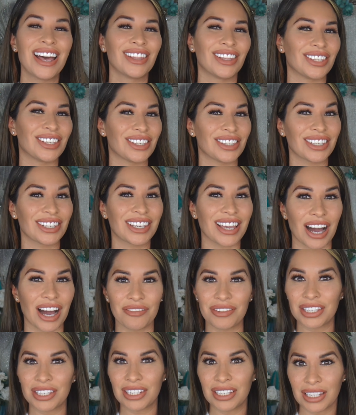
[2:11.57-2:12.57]
this is in
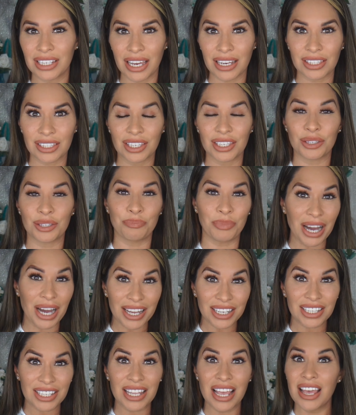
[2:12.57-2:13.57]
Galveston, Texas,
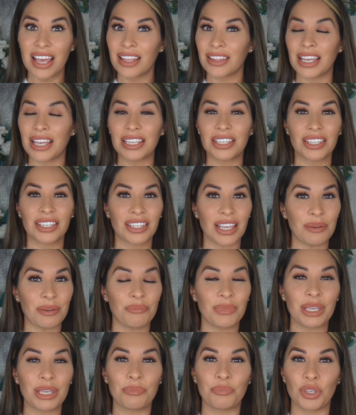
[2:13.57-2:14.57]
but they sent
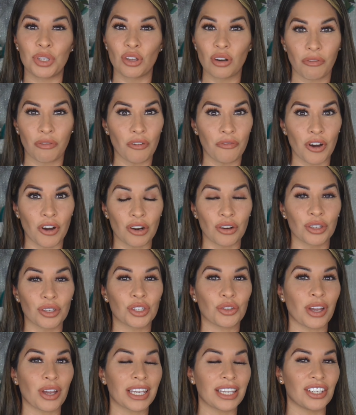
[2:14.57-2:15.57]
me beautiful
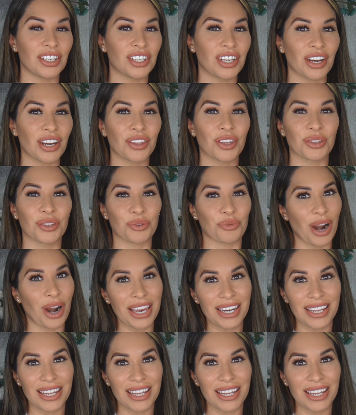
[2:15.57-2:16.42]
photos so I can share those right